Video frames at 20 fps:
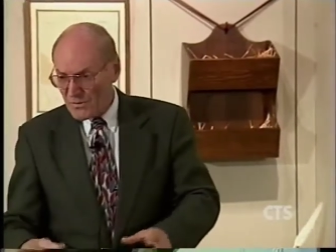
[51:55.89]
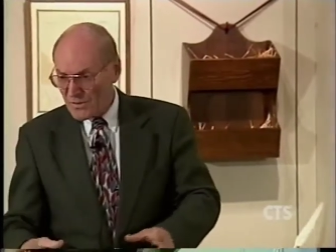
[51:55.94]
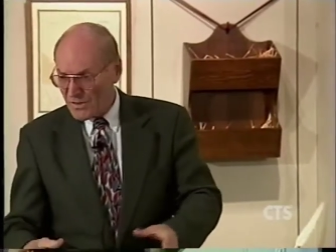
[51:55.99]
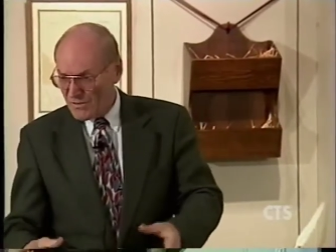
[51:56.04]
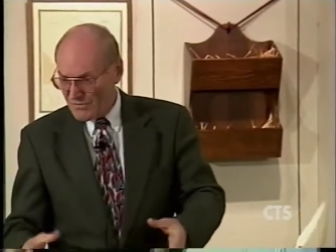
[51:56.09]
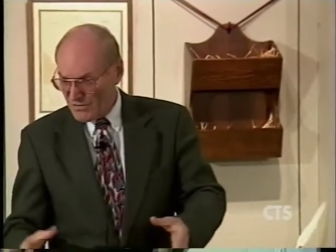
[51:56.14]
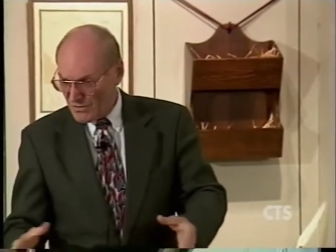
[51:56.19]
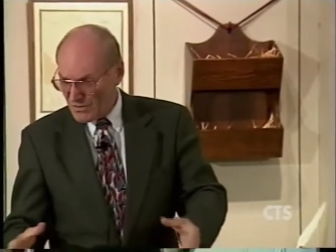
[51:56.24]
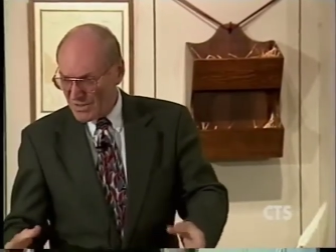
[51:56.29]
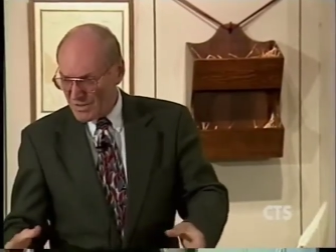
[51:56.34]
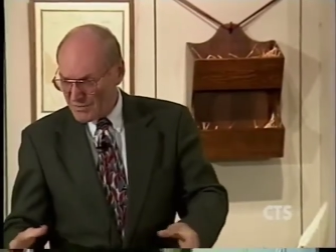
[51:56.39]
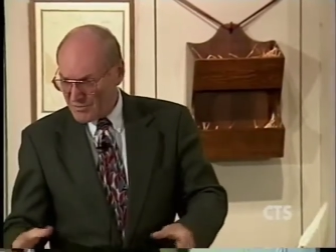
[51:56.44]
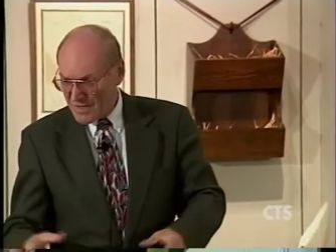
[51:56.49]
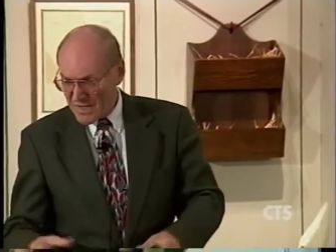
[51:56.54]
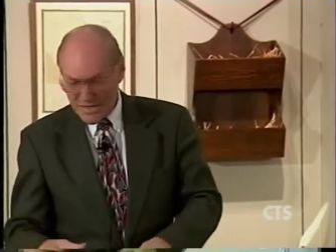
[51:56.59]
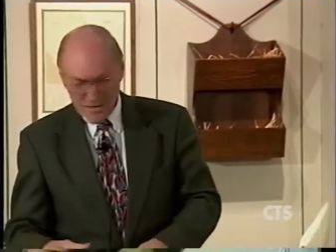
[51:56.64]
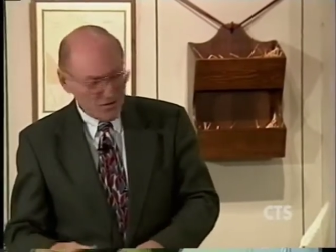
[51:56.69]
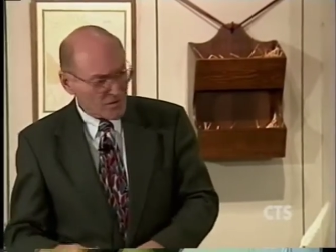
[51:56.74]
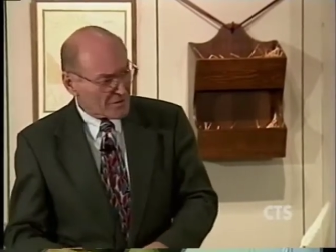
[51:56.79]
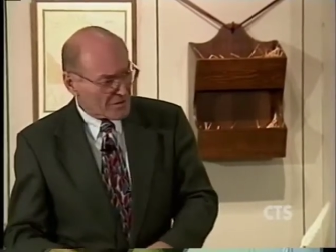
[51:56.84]
if you can
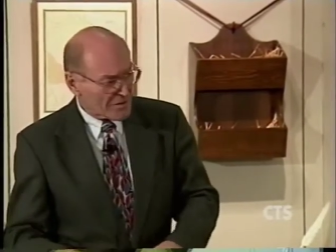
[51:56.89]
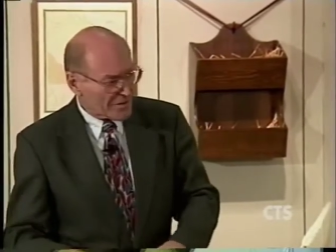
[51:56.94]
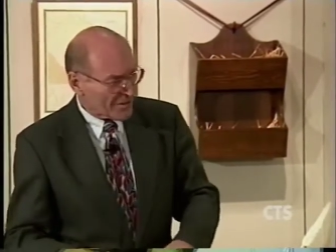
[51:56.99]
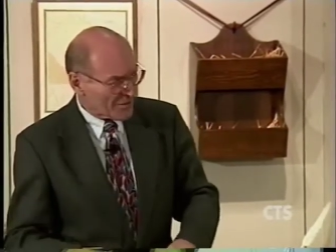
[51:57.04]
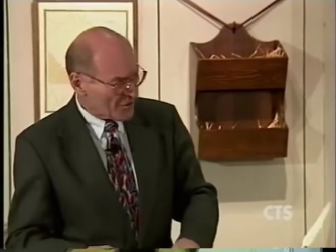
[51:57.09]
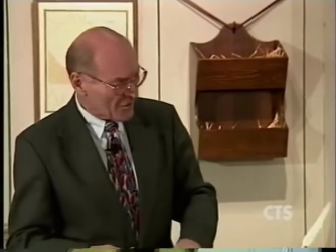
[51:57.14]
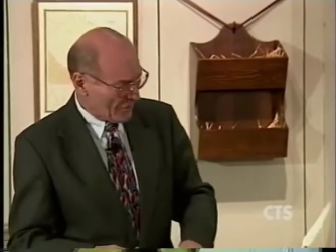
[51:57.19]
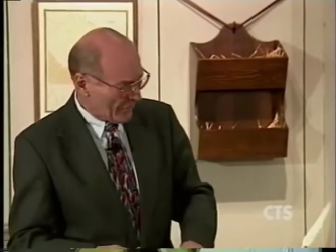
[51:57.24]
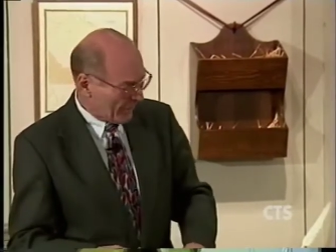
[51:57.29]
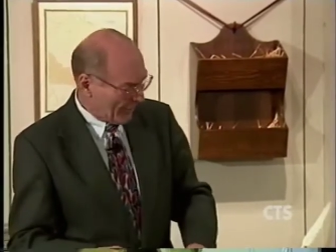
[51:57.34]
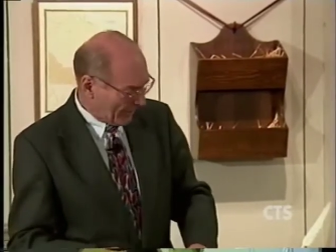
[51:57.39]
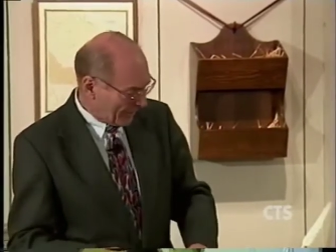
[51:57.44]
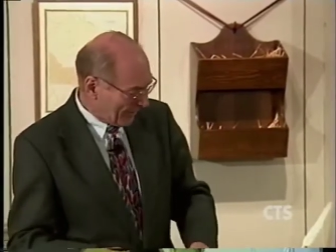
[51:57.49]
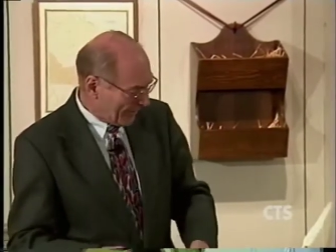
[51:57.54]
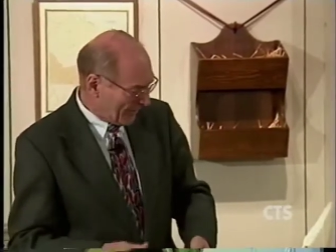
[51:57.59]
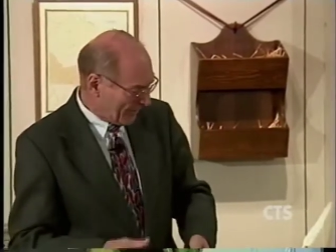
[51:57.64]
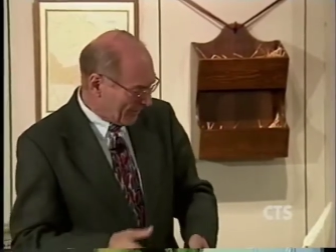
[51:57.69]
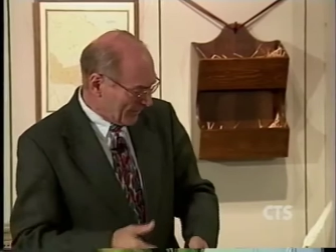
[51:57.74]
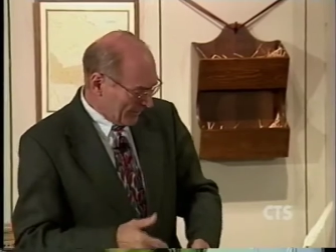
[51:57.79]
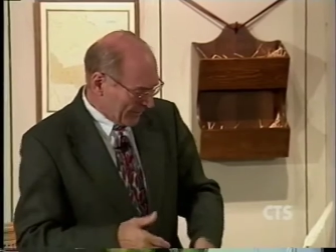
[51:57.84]
imagine such a thing.
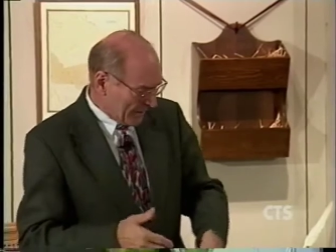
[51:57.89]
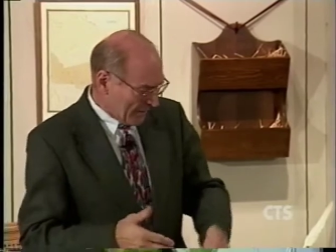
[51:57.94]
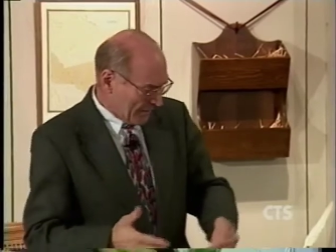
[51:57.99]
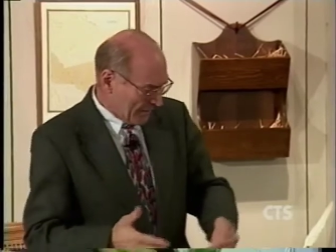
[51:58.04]
Uh,